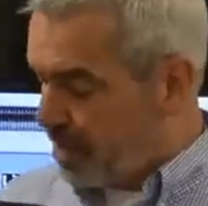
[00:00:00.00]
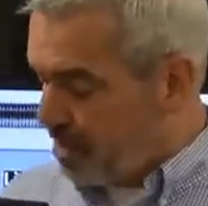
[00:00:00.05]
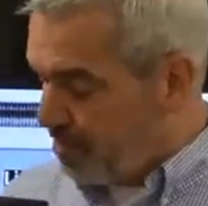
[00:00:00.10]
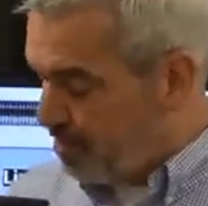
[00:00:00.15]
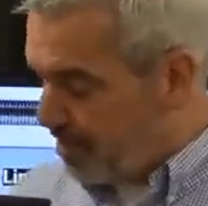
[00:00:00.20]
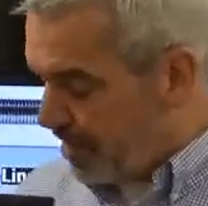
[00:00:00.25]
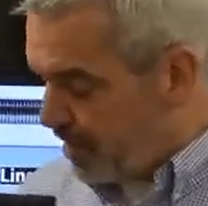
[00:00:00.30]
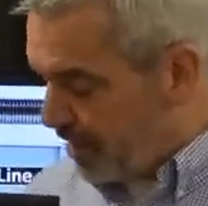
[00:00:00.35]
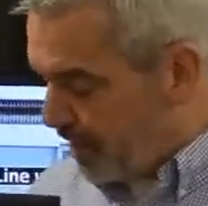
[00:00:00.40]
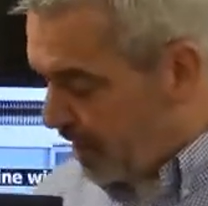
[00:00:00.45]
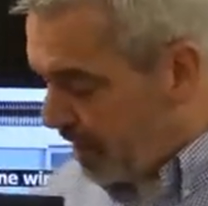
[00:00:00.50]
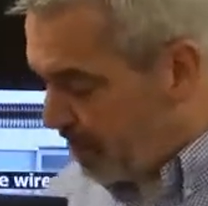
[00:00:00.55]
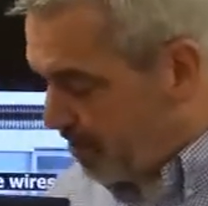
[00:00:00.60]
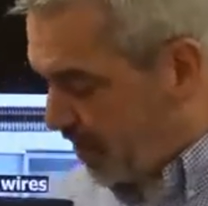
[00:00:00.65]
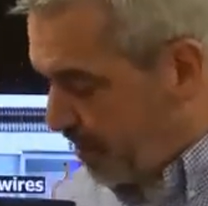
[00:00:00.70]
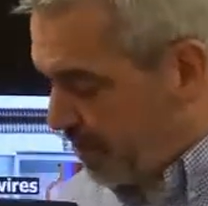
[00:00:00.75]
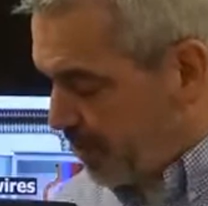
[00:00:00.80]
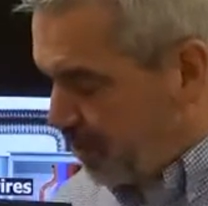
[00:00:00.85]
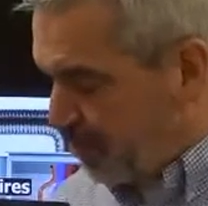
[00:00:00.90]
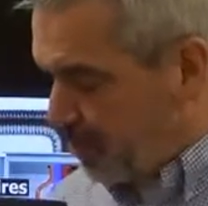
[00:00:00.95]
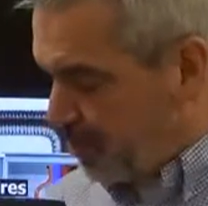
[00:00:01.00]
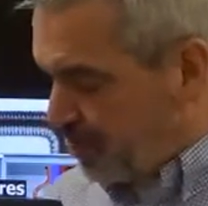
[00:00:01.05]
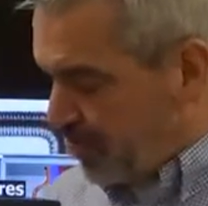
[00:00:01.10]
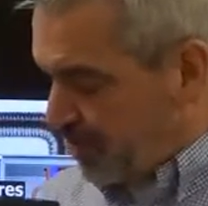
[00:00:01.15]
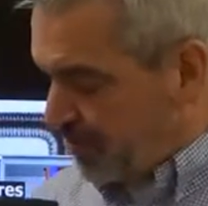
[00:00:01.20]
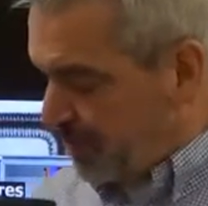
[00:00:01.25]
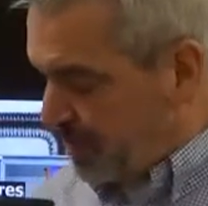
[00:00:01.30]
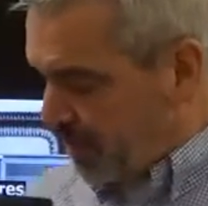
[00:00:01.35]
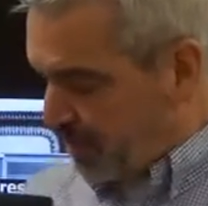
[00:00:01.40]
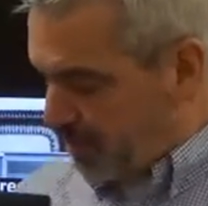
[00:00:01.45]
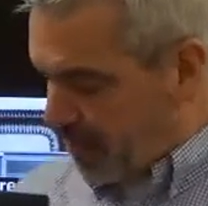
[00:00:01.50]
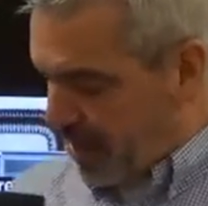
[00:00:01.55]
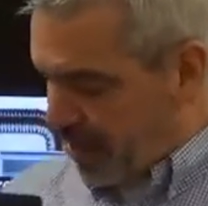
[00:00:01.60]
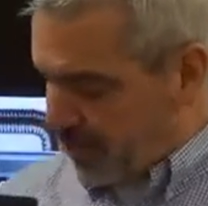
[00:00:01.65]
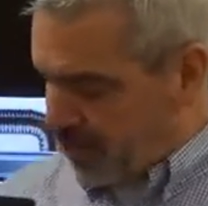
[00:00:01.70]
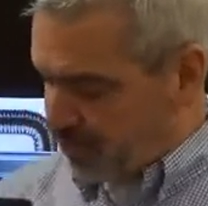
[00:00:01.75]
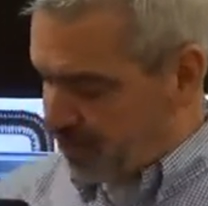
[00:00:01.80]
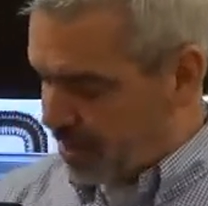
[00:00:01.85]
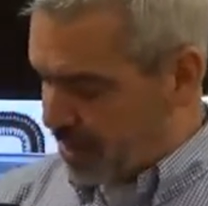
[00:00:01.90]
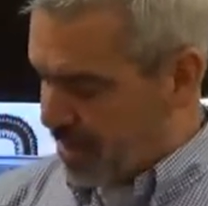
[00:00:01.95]
But anyway, they've got
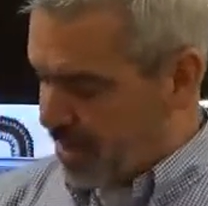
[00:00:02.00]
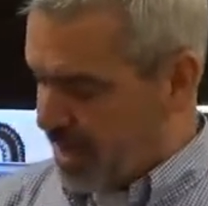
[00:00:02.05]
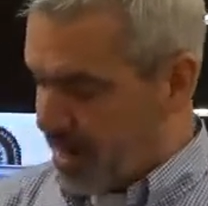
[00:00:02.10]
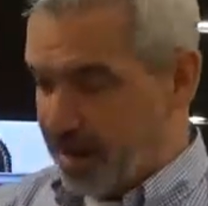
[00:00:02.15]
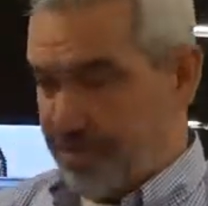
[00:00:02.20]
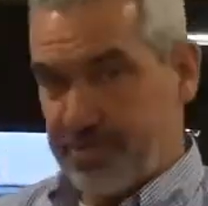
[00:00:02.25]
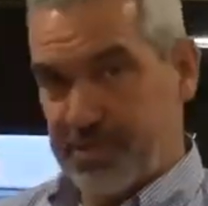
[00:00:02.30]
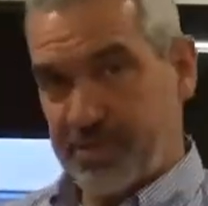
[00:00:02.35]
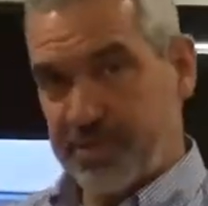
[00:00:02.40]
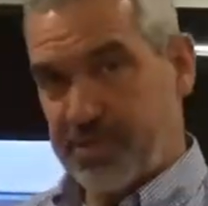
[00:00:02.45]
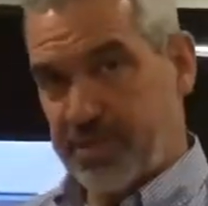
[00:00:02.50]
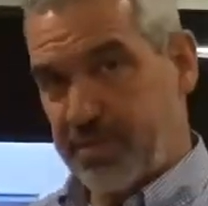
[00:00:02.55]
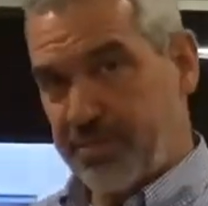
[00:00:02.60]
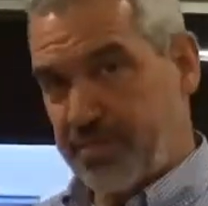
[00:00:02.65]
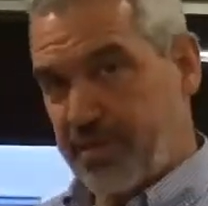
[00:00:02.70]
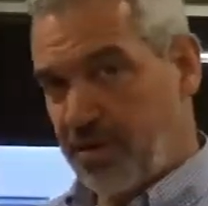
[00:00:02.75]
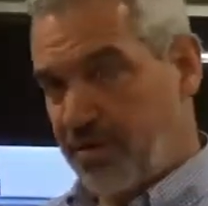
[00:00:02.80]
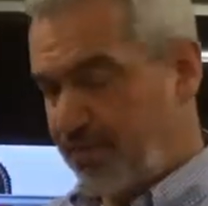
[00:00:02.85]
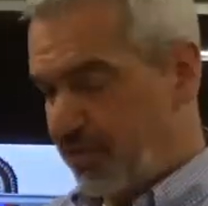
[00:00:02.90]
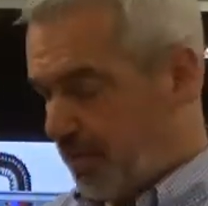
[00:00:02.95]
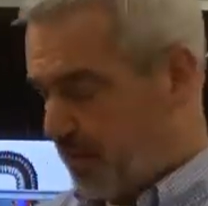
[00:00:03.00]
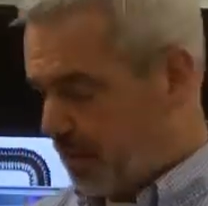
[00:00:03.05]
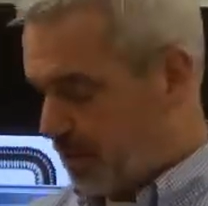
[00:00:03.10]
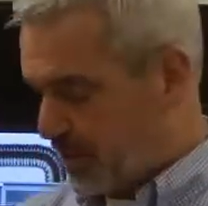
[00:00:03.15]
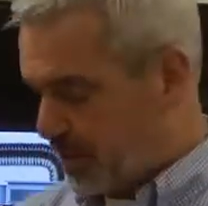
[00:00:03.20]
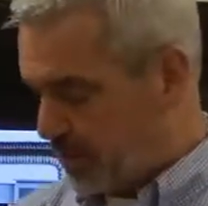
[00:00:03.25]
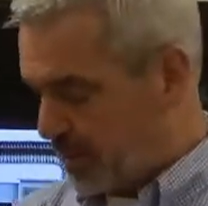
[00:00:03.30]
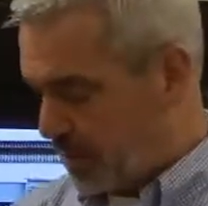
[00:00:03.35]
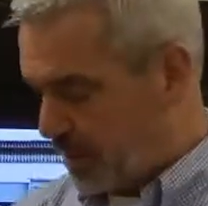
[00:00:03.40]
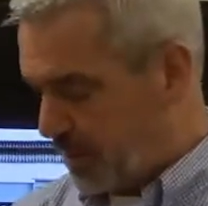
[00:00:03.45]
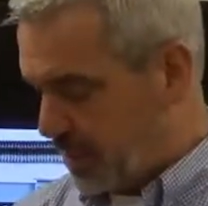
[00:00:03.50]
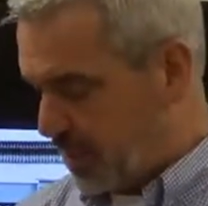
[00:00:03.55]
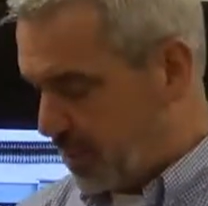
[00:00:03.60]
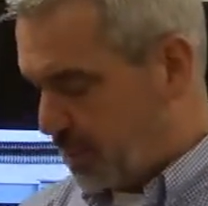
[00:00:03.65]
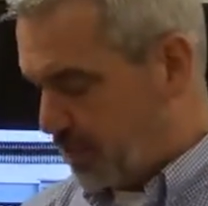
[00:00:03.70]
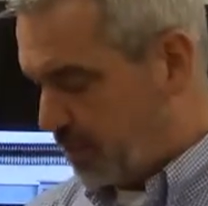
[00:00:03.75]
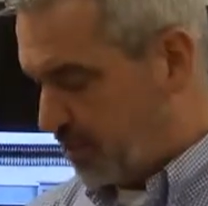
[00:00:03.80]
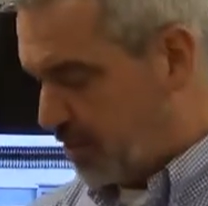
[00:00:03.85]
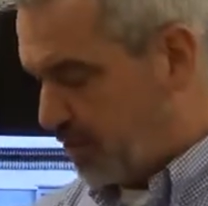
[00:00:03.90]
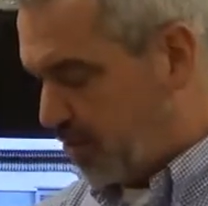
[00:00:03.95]
3 knives, and hopefully you can see
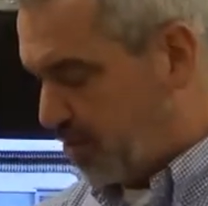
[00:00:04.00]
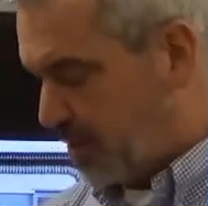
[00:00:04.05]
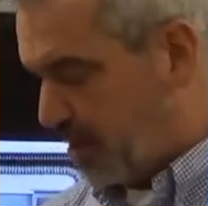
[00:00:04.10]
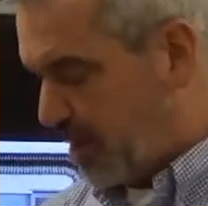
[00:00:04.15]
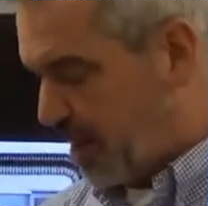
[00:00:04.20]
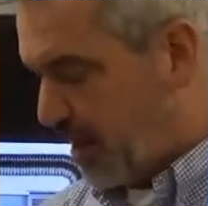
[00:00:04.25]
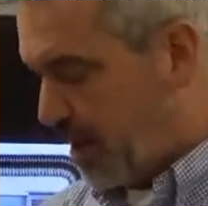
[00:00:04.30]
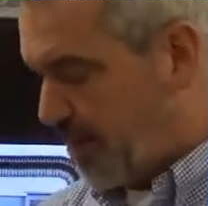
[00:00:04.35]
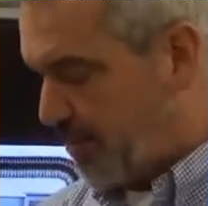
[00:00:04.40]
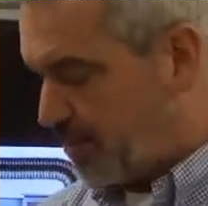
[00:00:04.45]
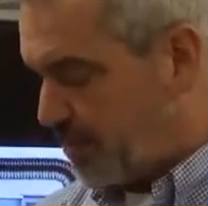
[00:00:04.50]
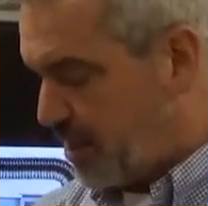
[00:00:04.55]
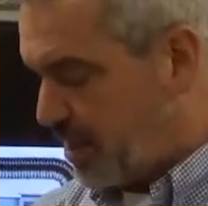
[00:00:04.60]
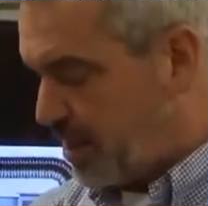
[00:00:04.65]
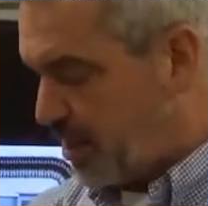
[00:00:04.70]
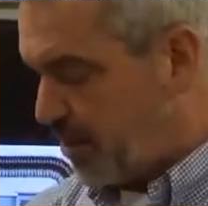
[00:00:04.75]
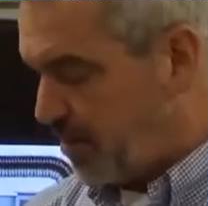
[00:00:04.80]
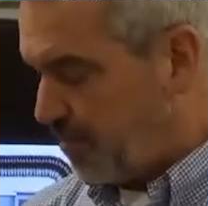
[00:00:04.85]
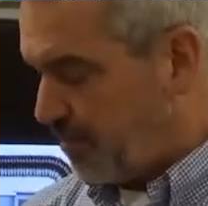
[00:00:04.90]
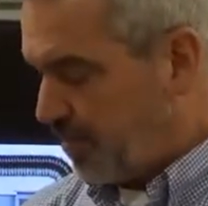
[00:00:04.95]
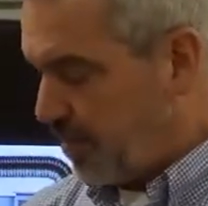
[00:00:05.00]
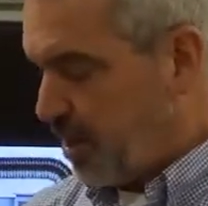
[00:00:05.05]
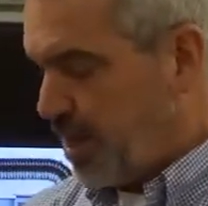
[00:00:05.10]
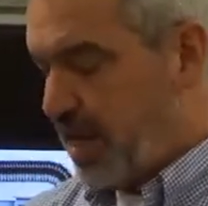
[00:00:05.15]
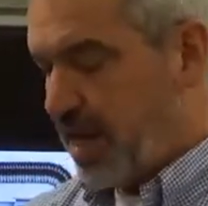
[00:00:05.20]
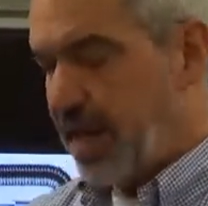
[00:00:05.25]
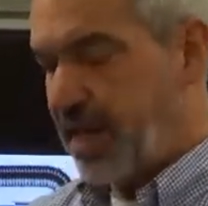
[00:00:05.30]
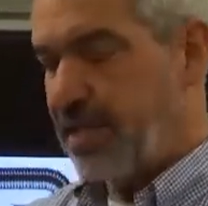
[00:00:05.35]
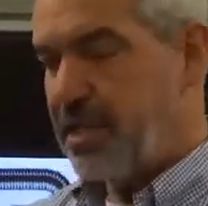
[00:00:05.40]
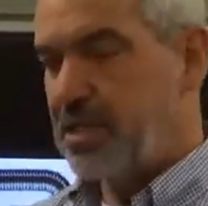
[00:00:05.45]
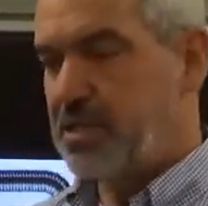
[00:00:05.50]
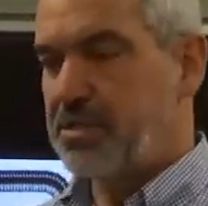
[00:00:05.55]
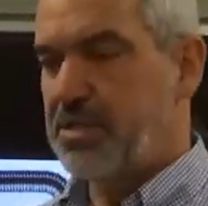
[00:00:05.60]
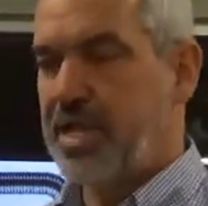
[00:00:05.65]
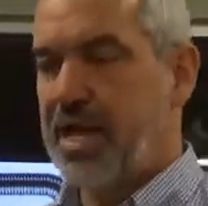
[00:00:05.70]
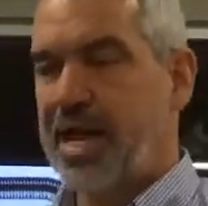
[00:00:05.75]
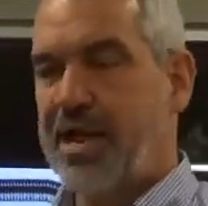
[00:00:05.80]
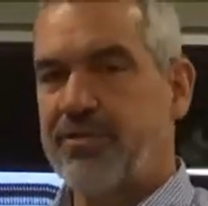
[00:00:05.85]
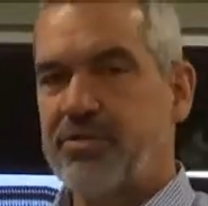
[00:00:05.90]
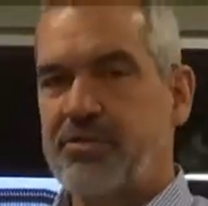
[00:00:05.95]
these, the 3 knives here. And these
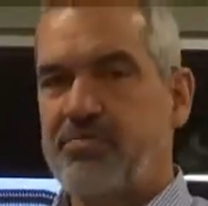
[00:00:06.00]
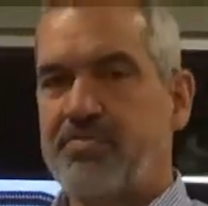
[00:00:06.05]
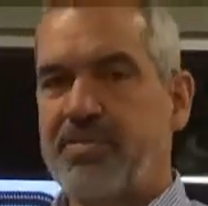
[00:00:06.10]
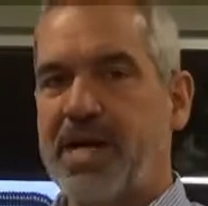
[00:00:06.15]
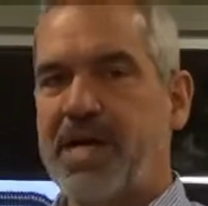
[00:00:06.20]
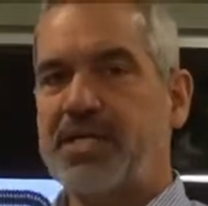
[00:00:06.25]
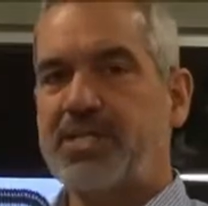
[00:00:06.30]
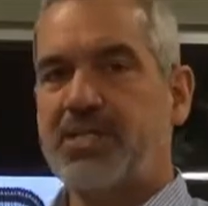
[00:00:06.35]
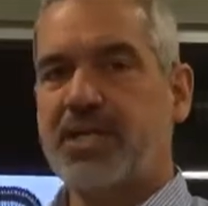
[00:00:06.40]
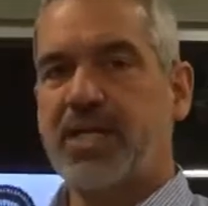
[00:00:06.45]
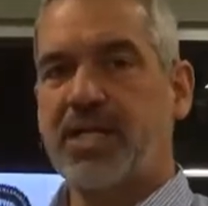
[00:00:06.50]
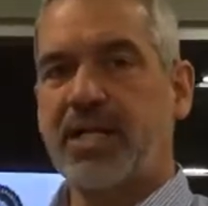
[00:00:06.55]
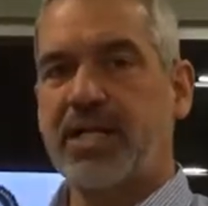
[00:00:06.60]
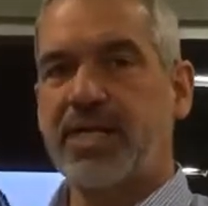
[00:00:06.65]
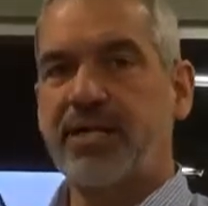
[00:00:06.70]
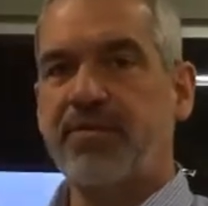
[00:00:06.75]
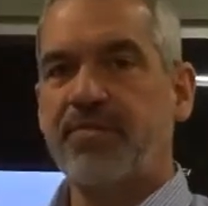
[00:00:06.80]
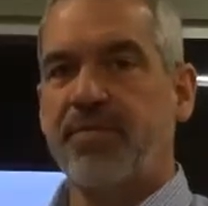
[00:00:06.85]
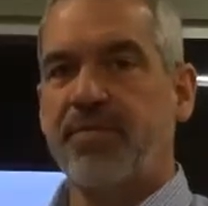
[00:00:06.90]
knives basically